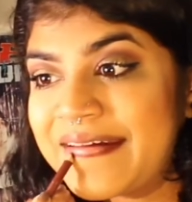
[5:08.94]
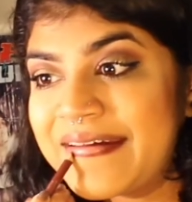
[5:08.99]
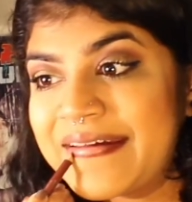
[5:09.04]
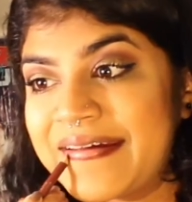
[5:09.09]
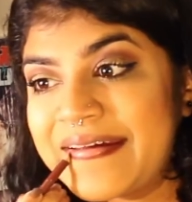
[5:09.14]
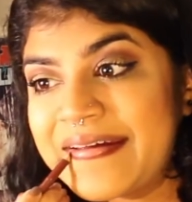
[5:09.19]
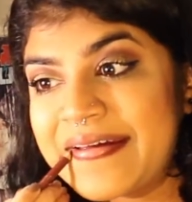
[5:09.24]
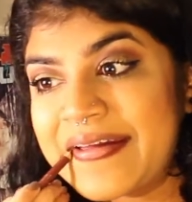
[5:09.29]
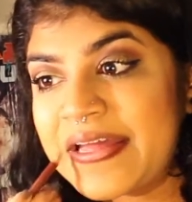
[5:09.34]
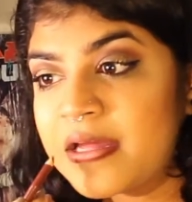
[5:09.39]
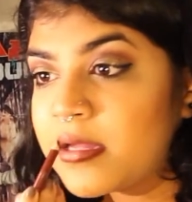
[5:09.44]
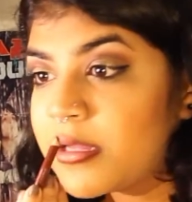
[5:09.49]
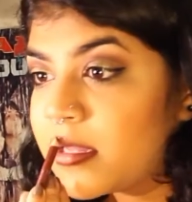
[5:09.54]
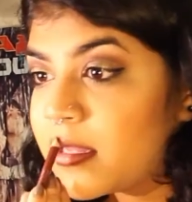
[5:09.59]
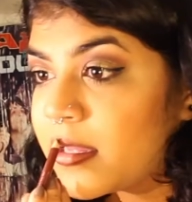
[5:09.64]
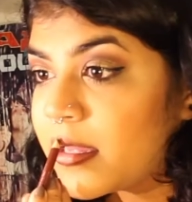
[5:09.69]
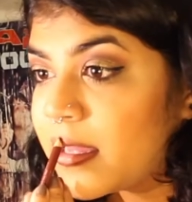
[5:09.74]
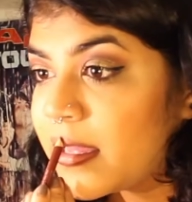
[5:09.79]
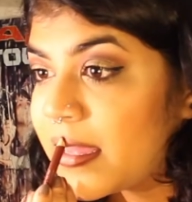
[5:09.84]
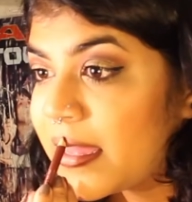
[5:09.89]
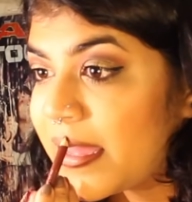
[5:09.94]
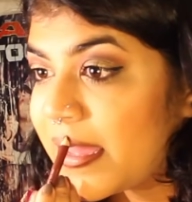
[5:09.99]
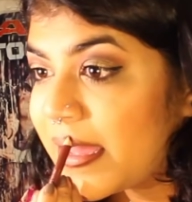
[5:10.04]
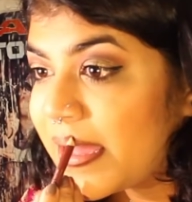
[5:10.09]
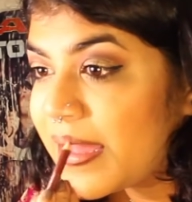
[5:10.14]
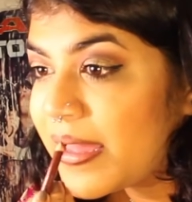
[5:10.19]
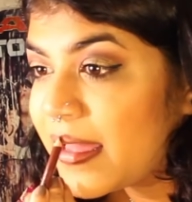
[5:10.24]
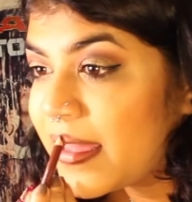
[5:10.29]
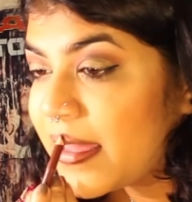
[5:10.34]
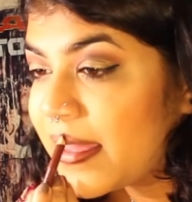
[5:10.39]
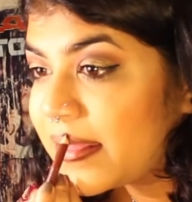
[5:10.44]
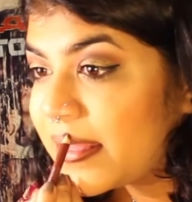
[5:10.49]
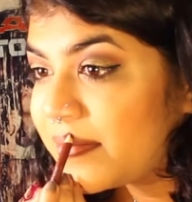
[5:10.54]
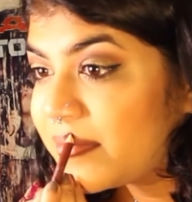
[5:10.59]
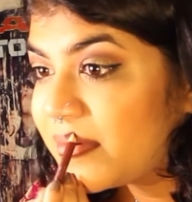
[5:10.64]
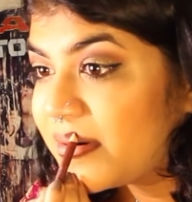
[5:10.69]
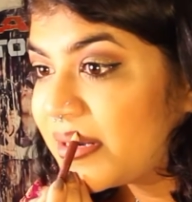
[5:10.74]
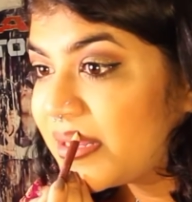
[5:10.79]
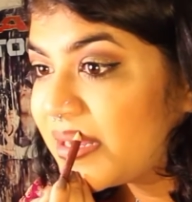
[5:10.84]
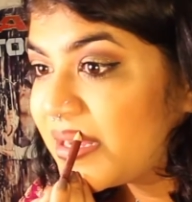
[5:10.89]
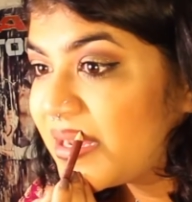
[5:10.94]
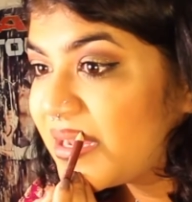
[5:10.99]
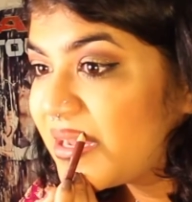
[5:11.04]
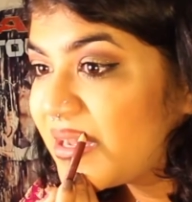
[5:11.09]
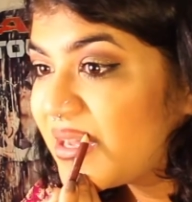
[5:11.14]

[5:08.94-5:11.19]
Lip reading: Bean lip liner and lined my